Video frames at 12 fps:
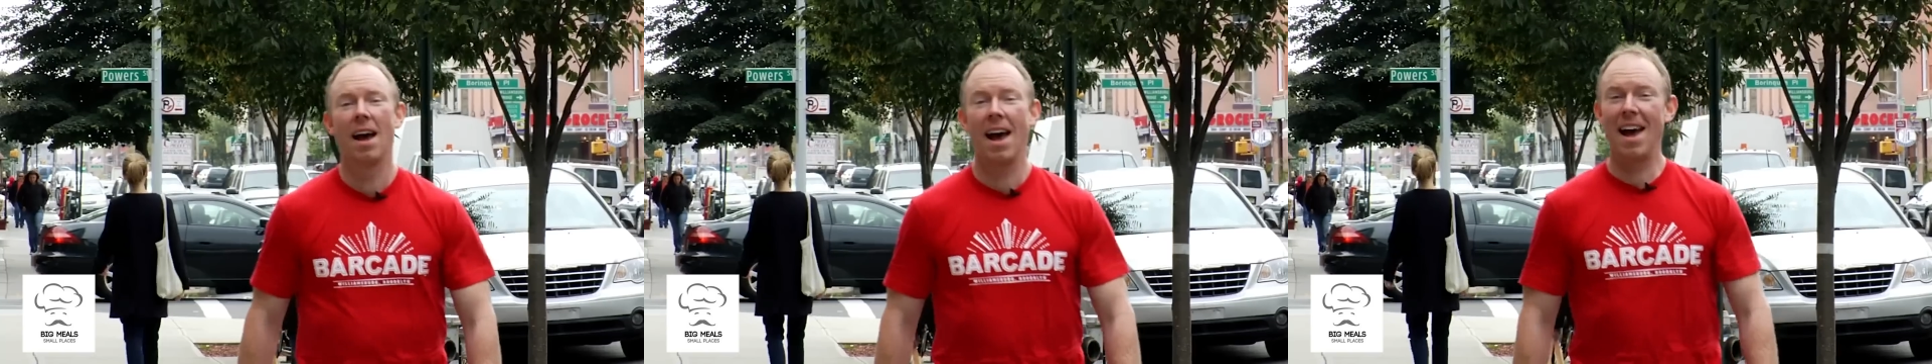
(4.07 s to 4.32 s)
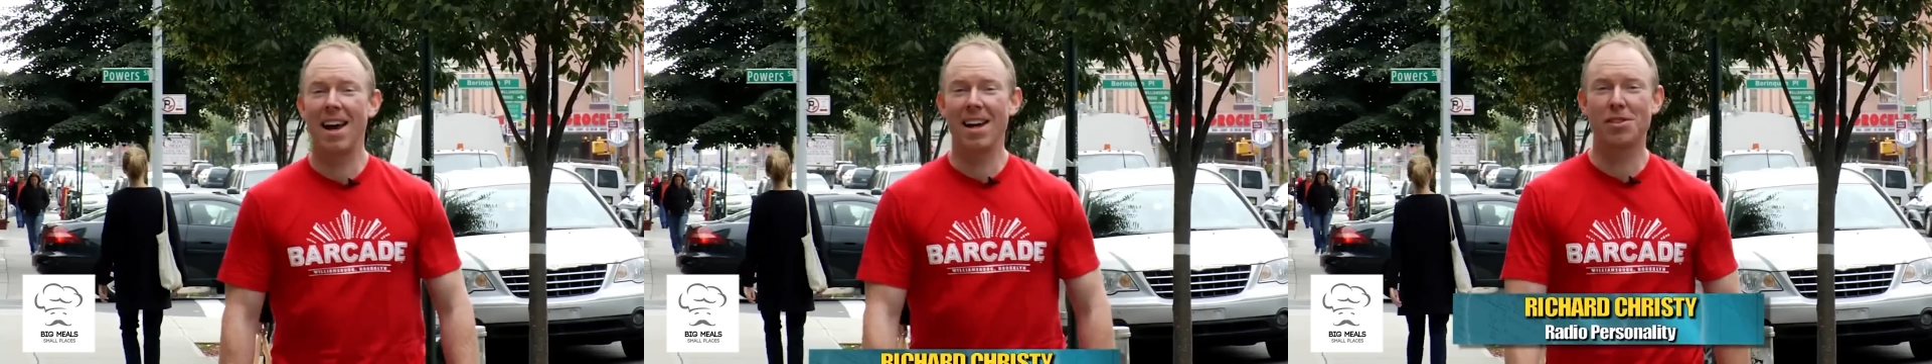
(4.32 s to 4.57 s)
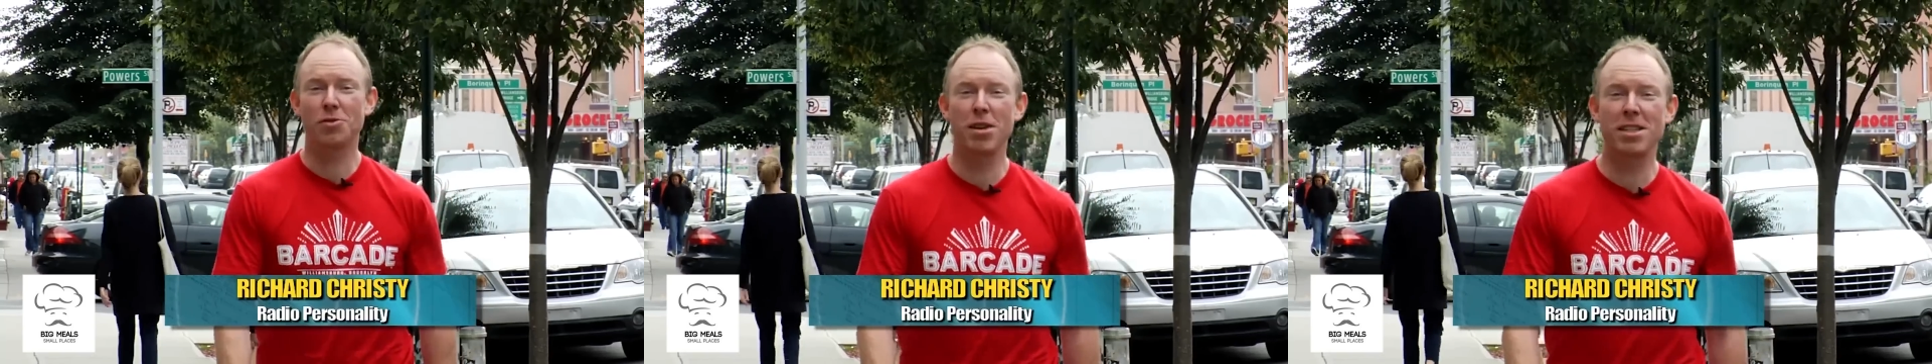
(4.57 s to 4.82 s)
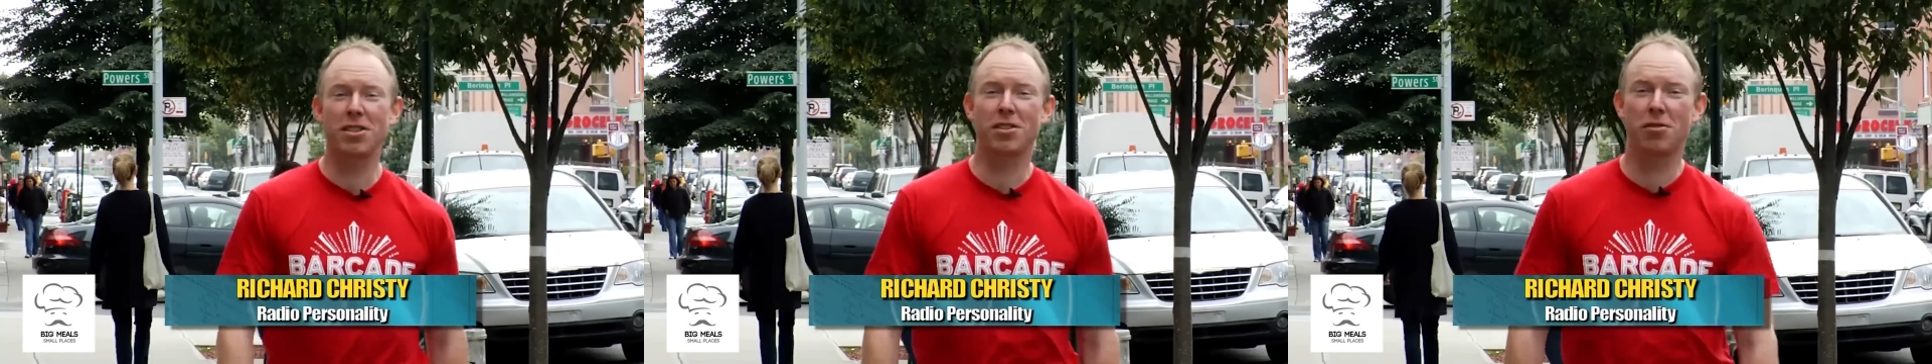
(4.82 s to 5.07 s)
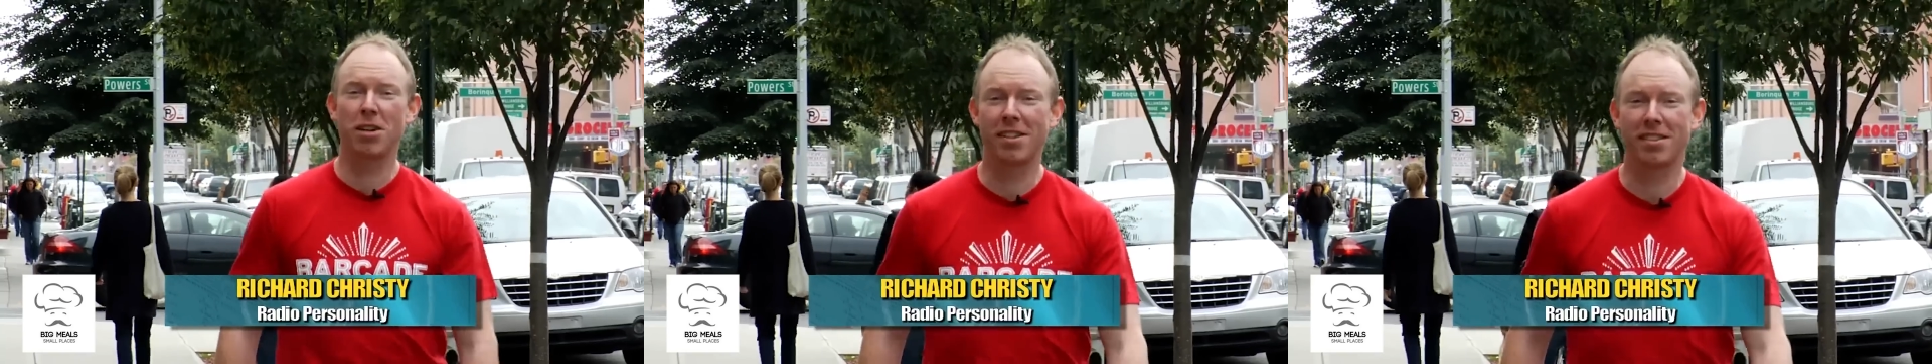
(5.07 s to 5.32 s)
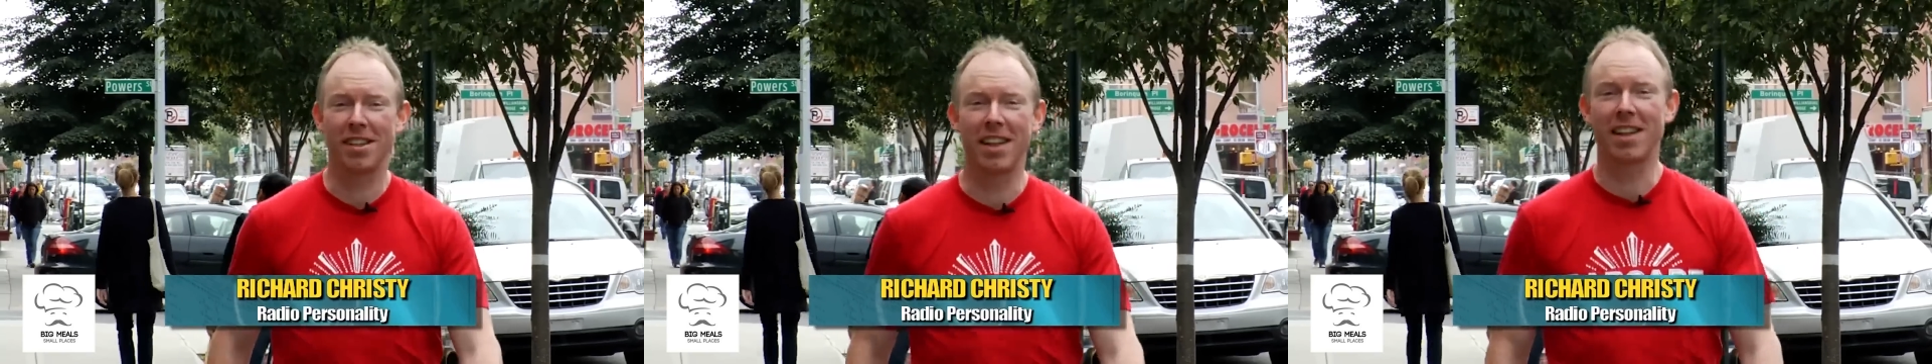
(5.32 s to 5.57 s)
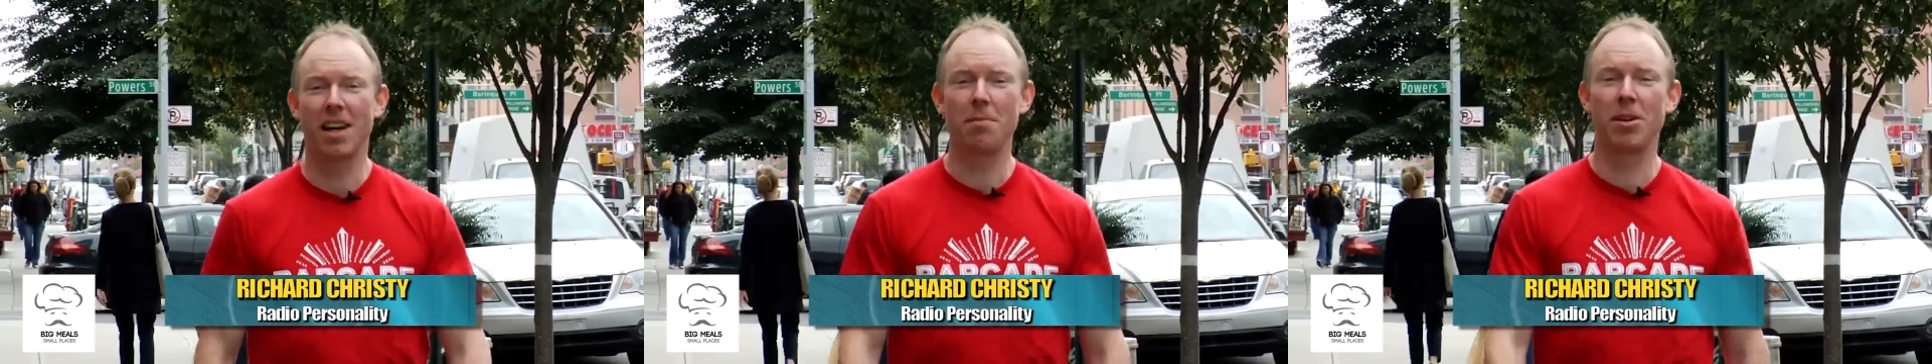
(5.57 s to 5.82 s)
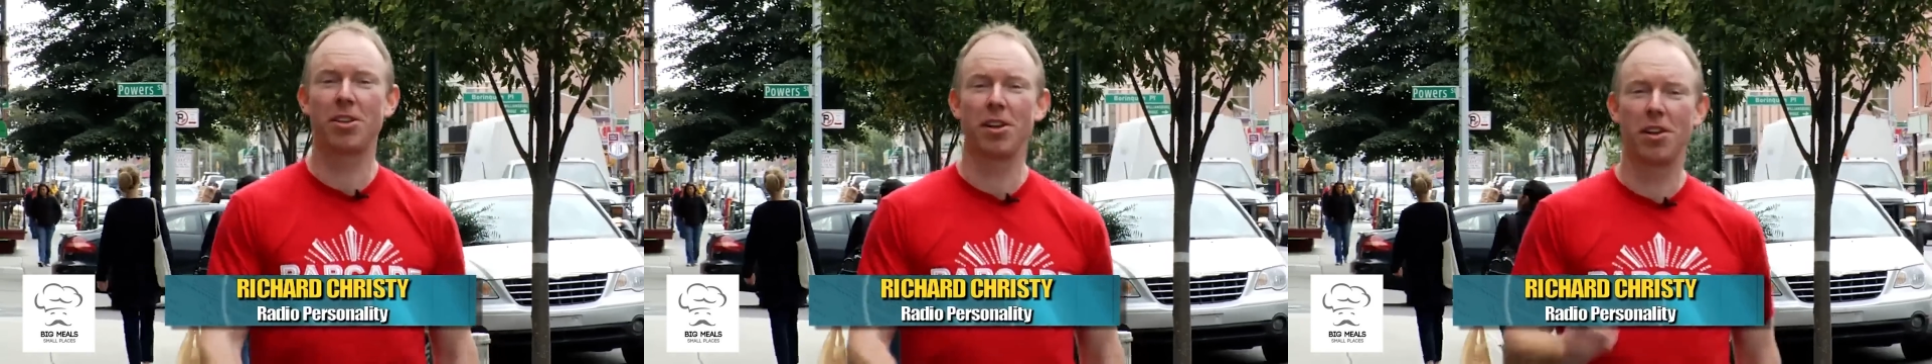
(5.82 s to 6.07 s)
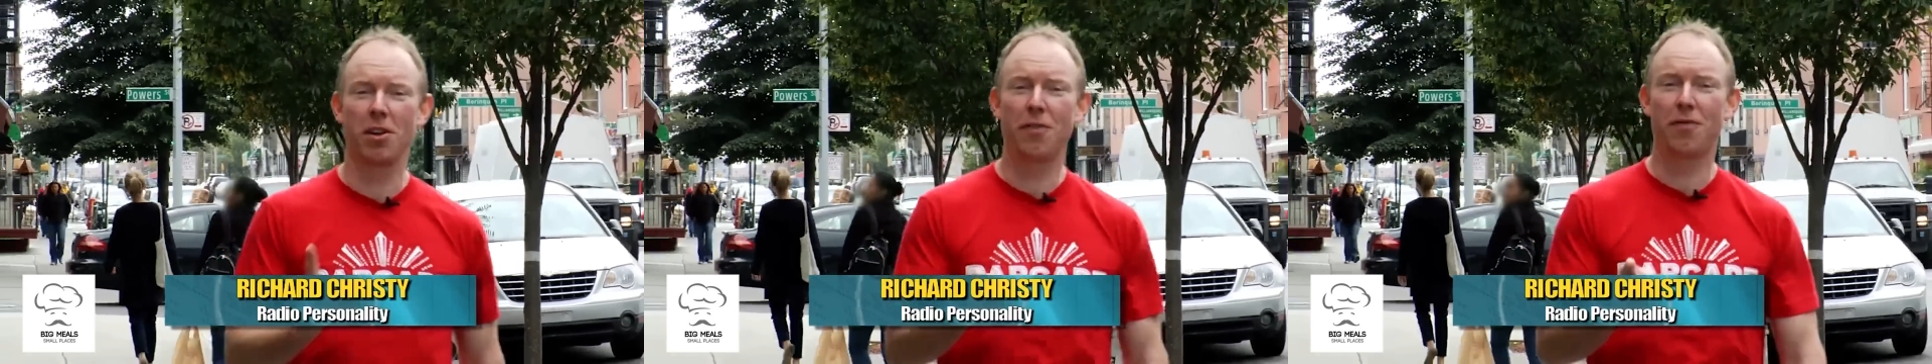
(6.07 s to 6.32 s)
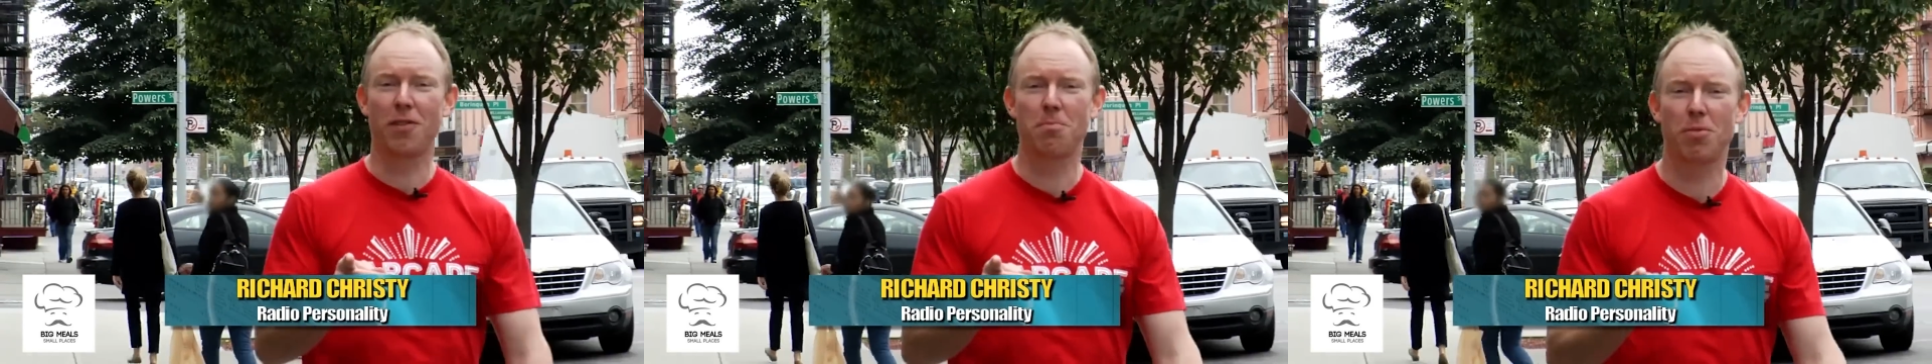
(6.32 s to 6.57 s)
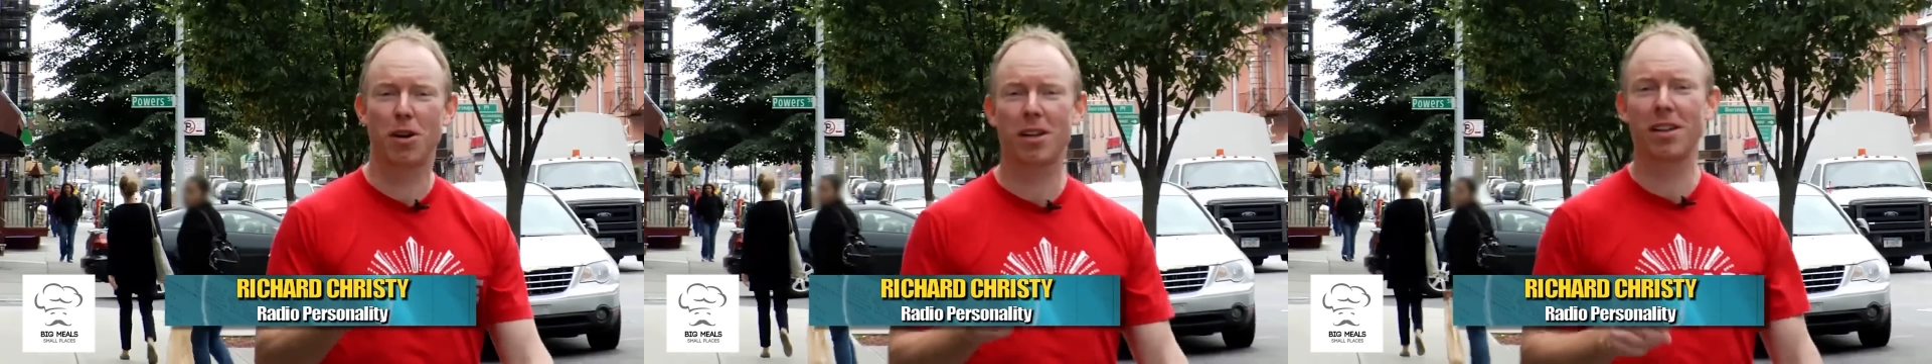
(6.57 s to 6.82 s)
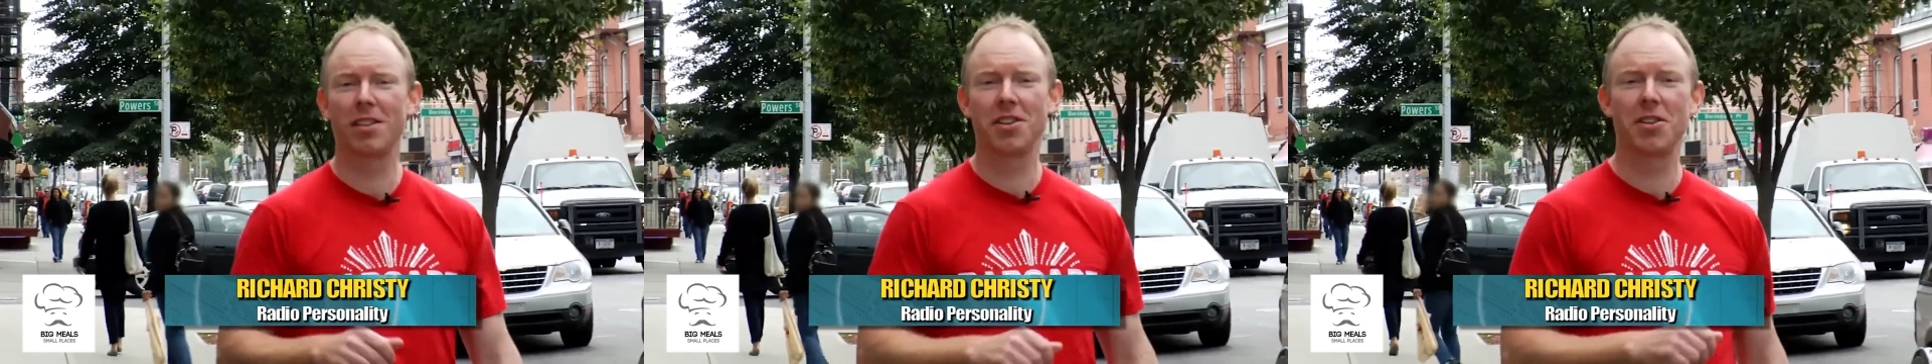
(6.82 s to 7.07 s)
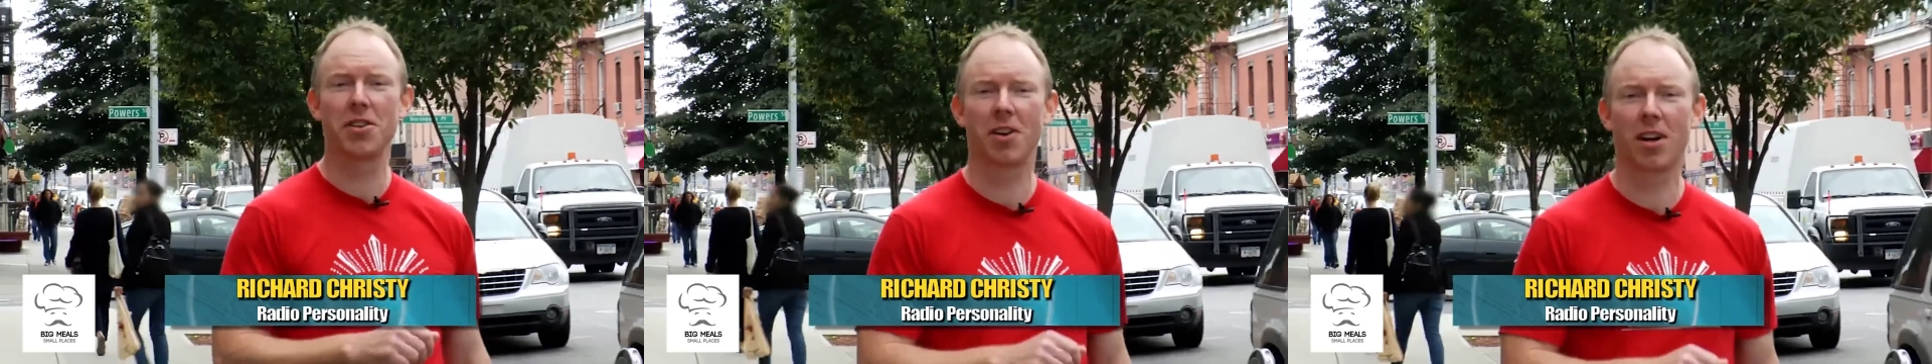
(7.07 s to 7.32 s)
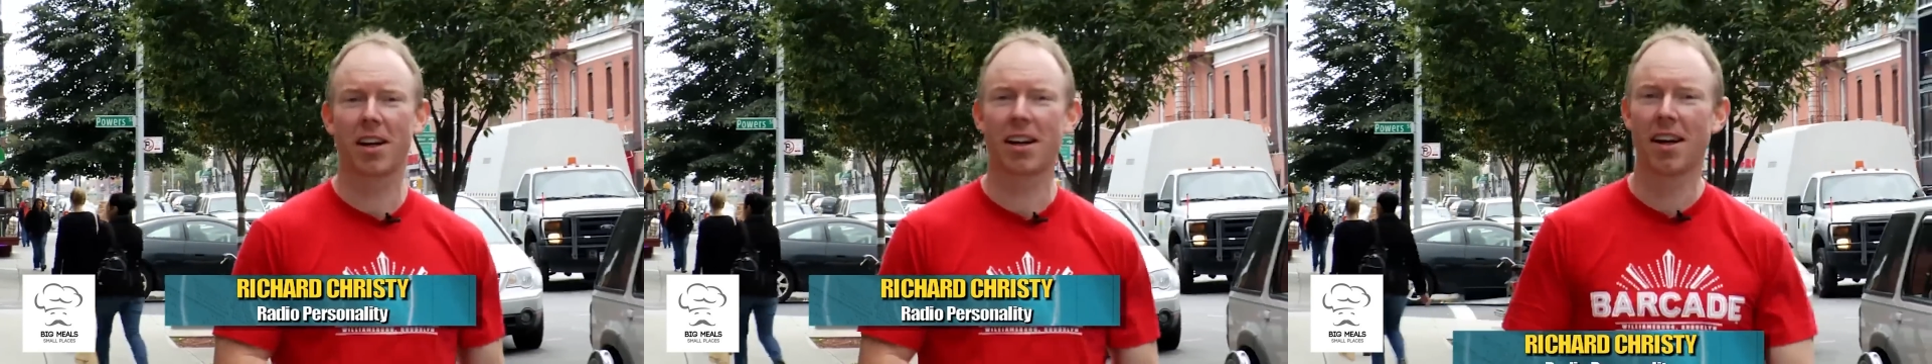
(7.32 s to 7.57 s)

Hey, it's Richard Christy coming to you from Brooklyn, New York.